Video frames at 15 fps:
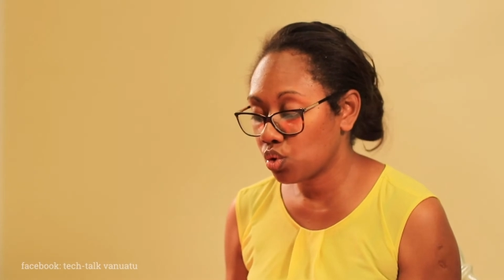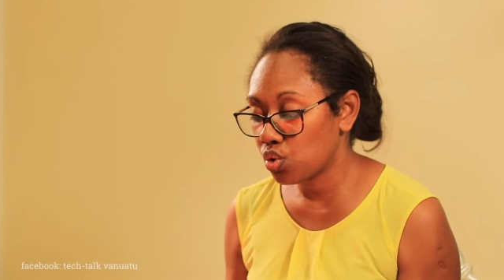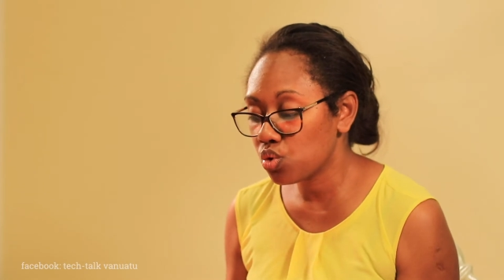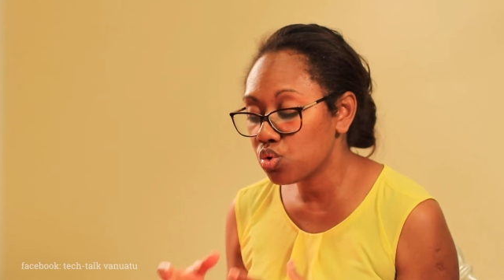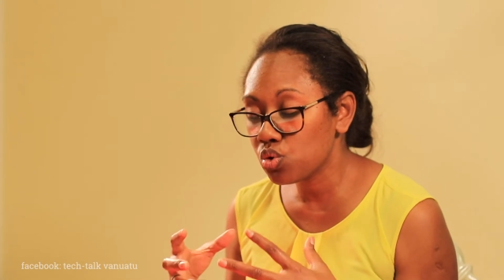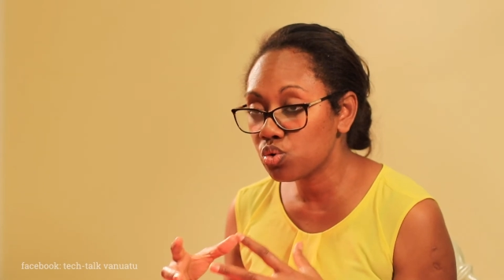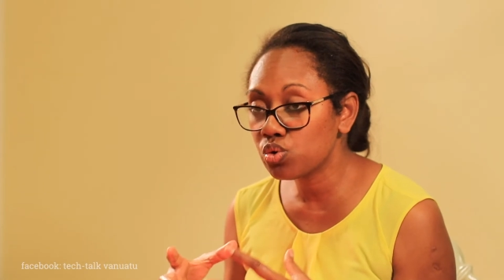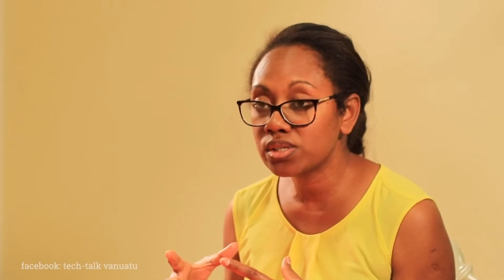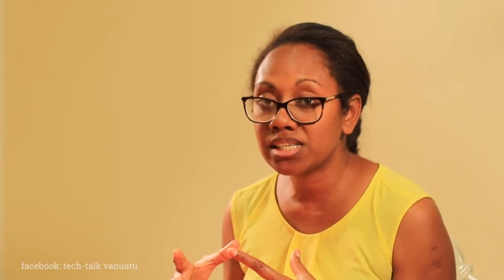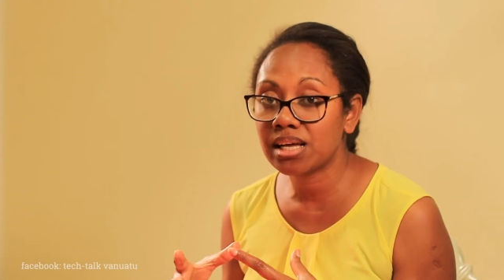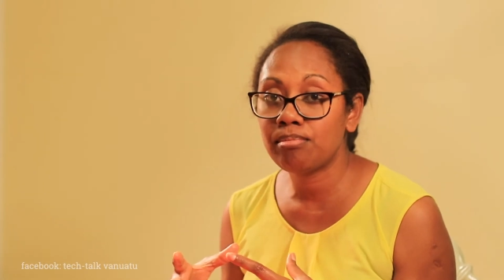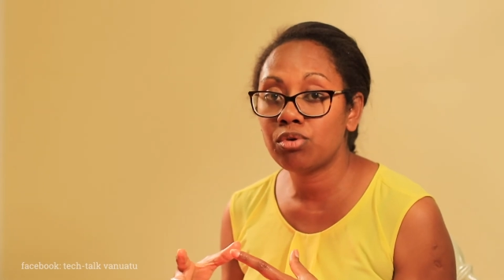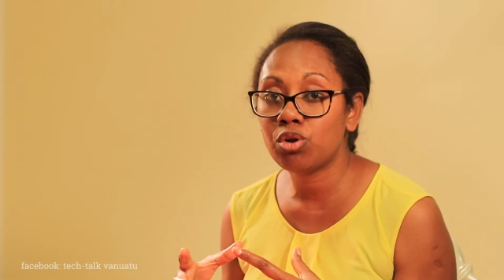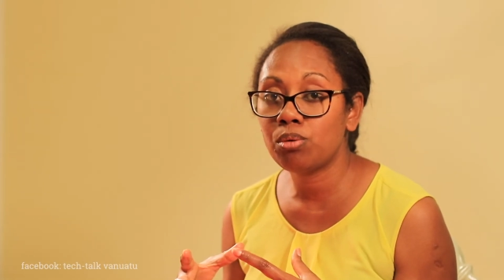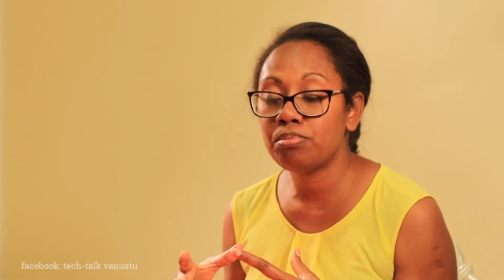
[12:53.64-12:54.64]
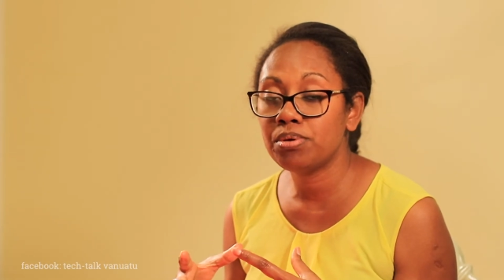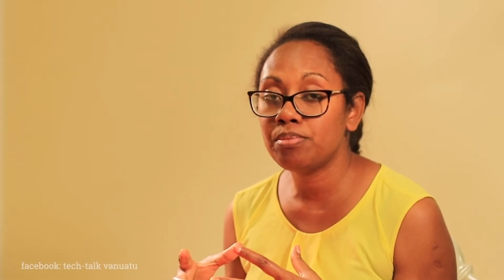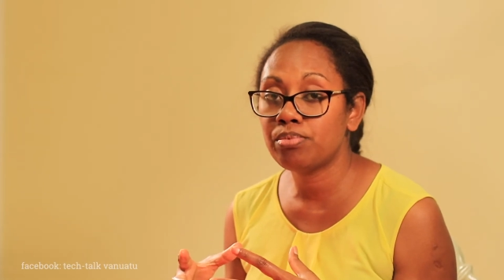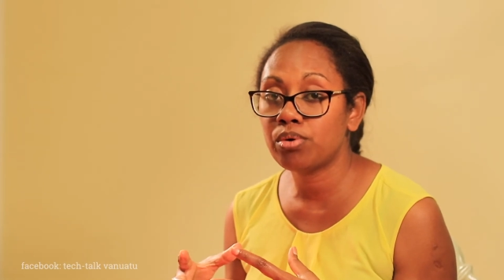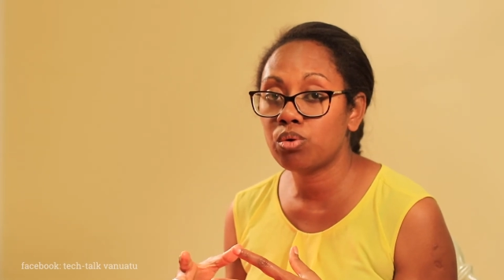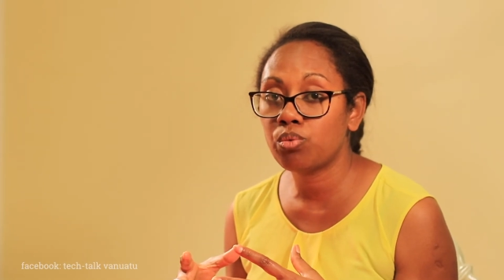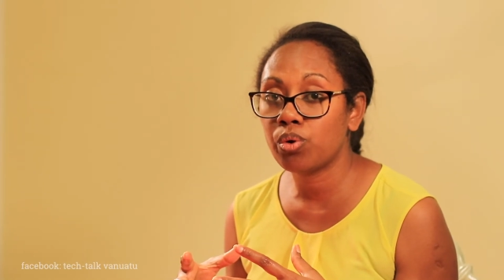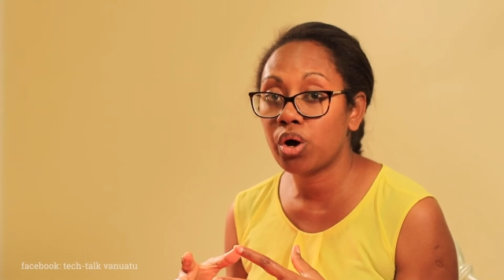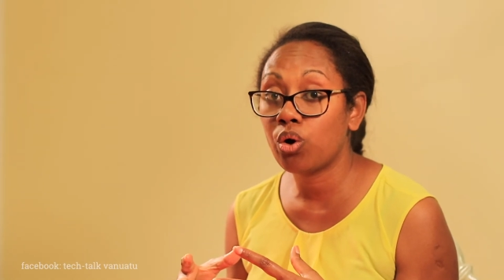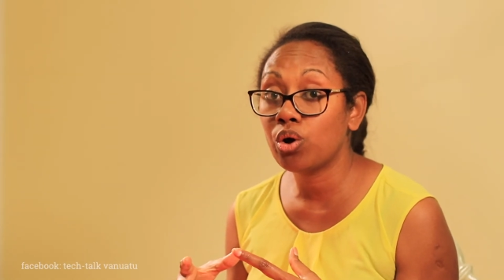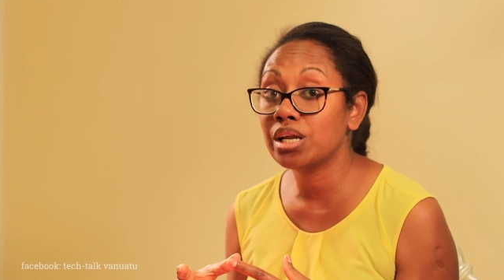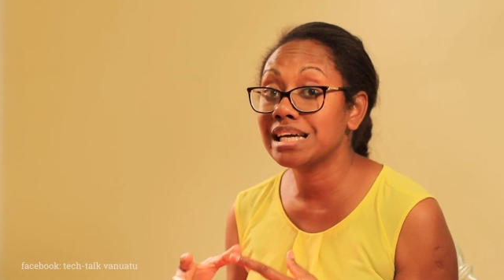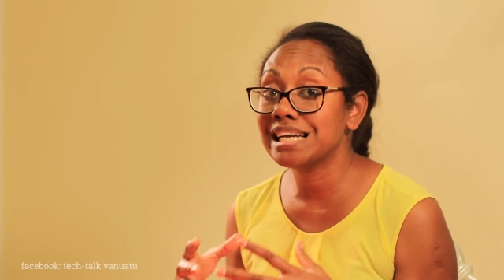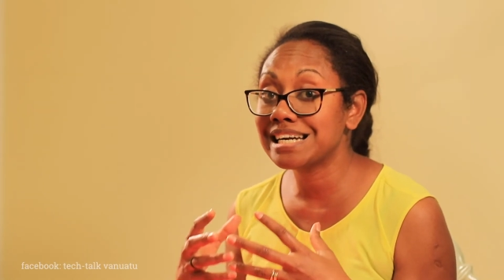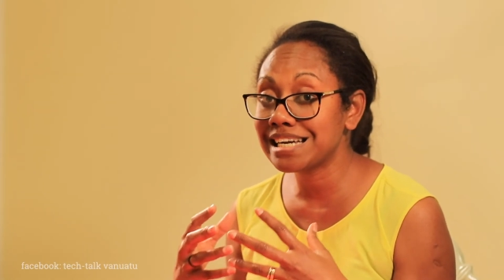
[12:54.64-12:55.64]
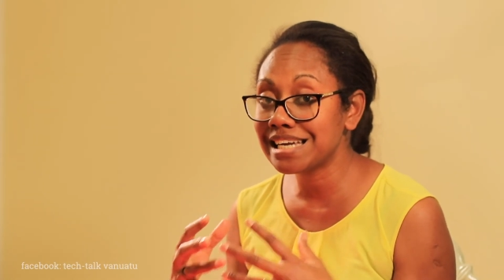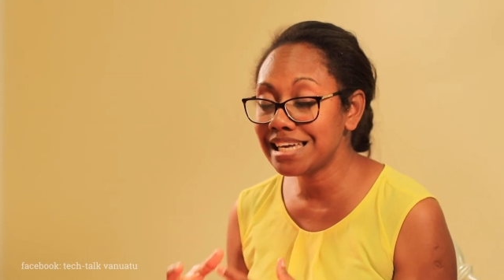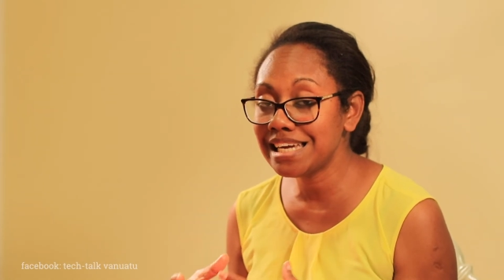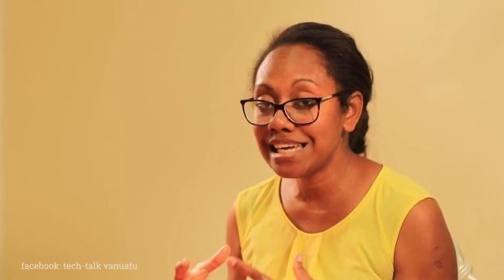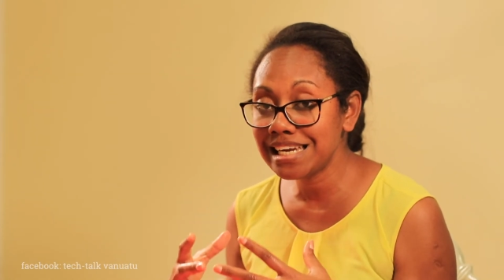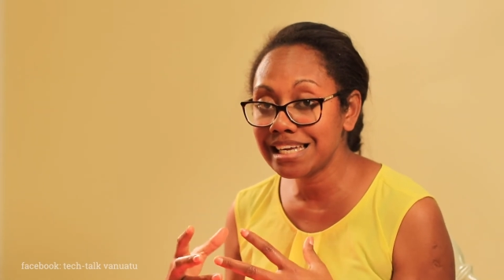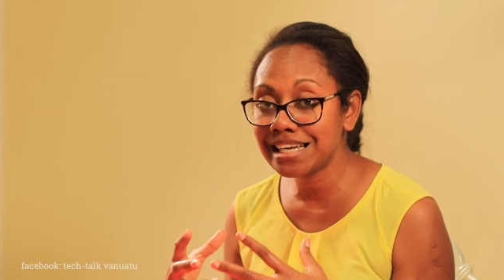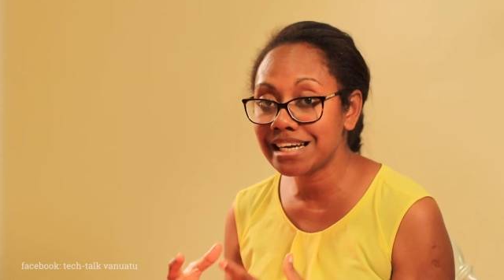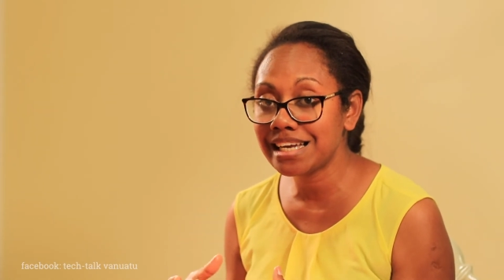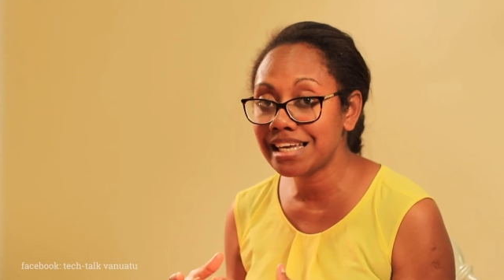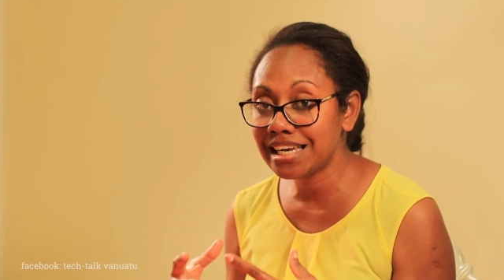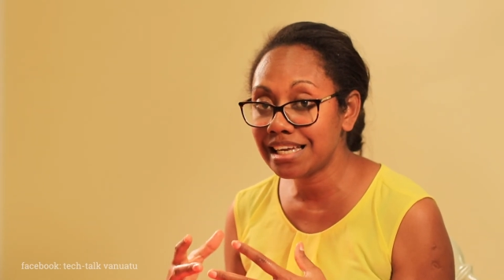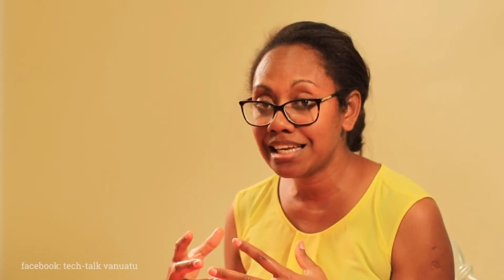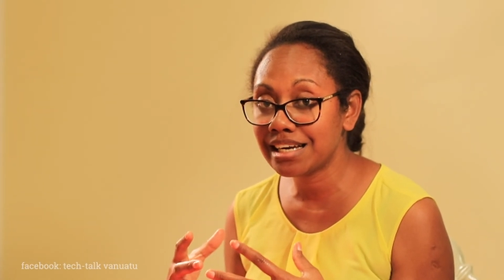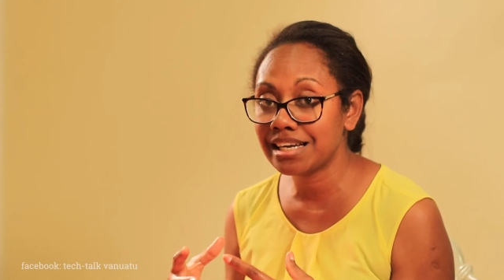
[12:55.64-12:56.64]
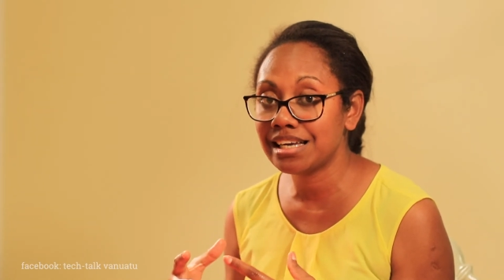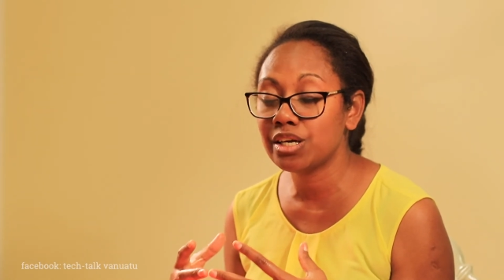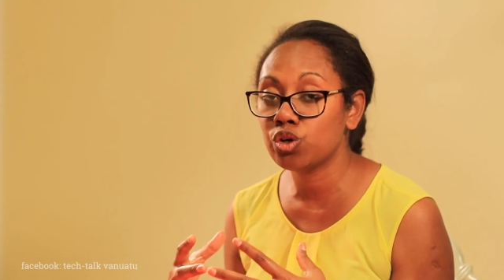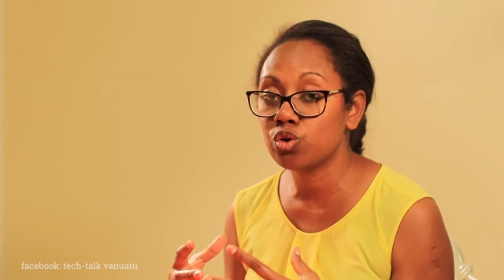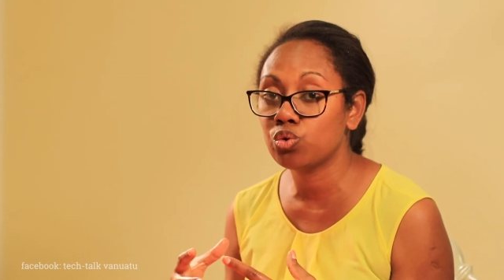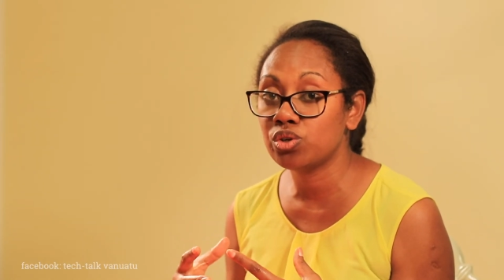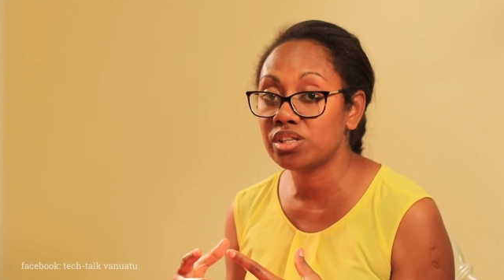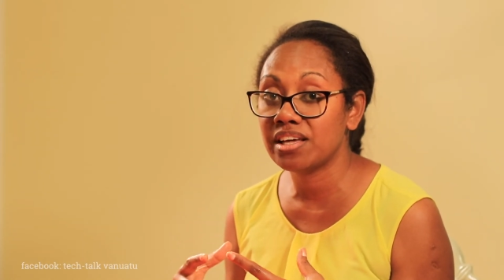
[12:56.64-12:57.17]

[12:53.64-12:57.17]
who some people were only really good.